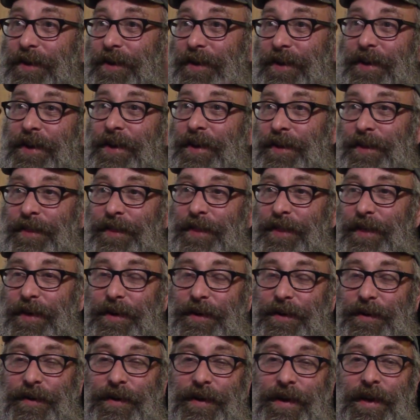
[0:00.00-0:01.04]
in
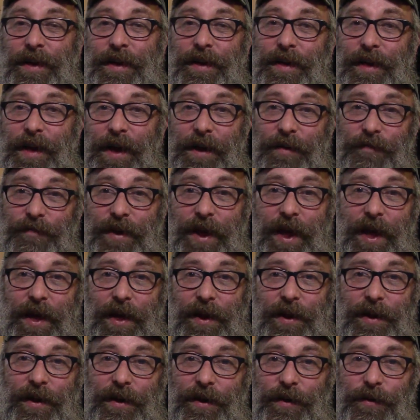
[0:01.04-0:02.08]
the... I've
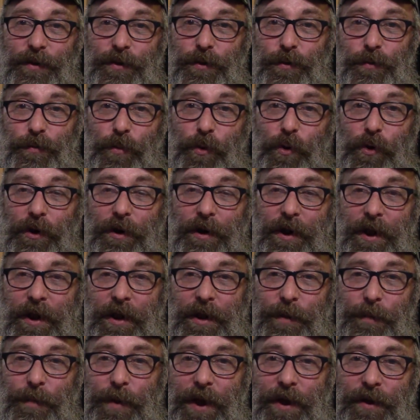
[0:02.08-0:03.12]
got 2 more
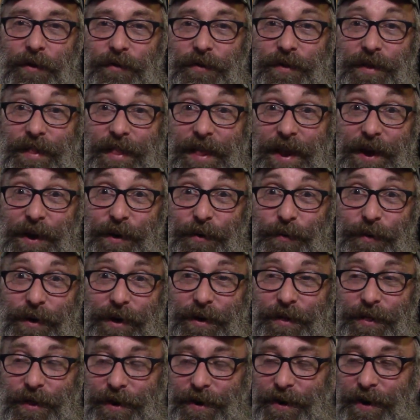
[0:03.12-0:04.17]
incubators in there
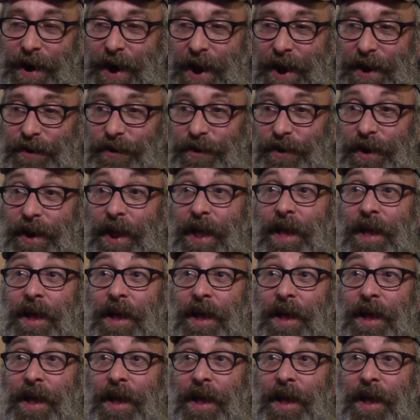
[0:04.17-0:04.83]
where they're hatching.